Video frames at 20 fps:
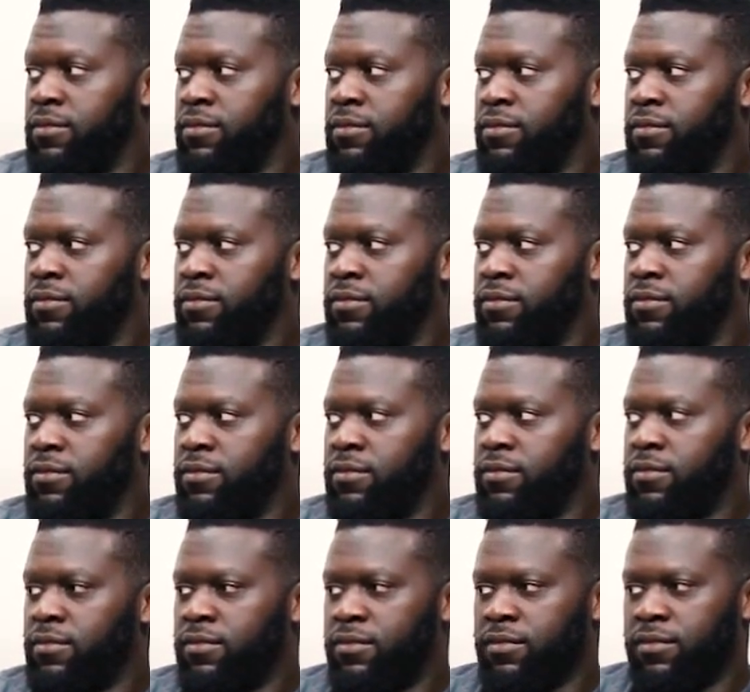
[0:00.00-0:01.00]

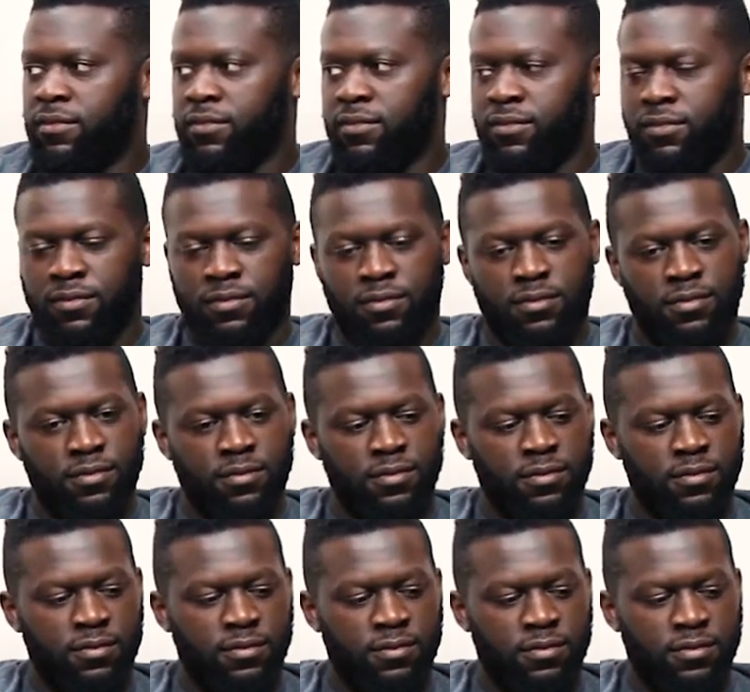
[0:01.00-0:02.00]

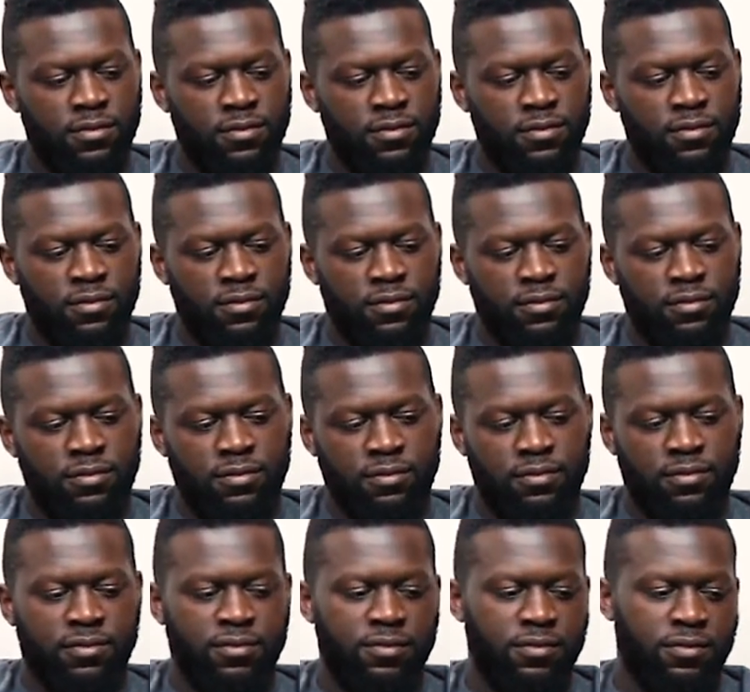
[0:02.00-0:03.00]

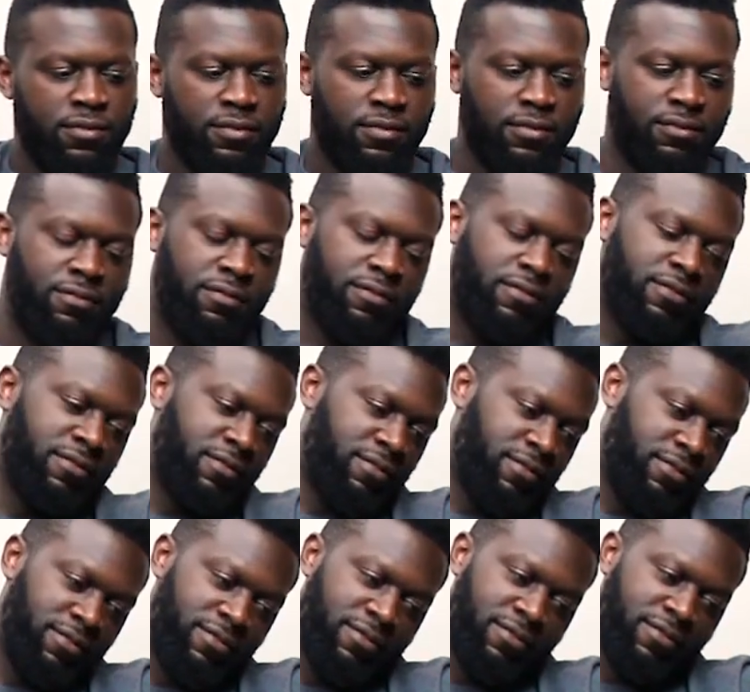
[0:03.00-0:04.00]

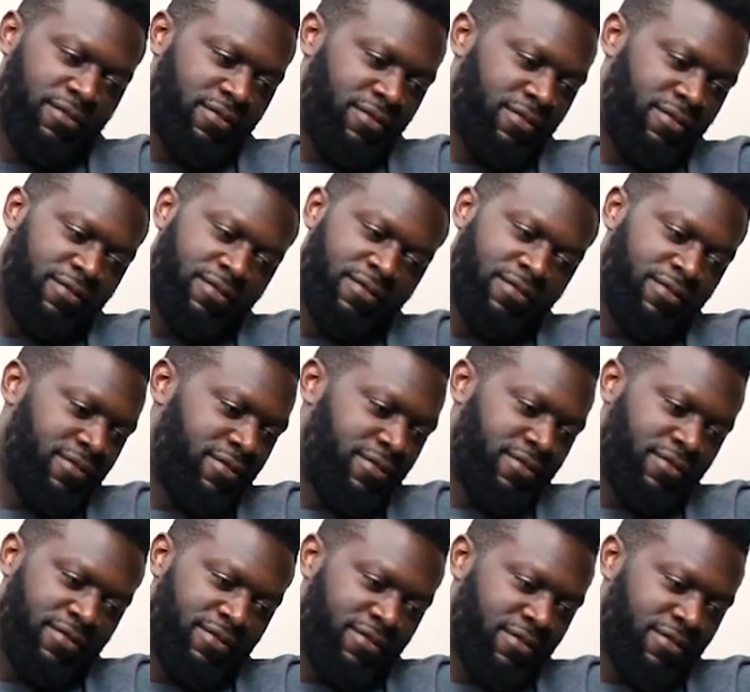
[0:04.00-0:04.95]
This person isn't speaking.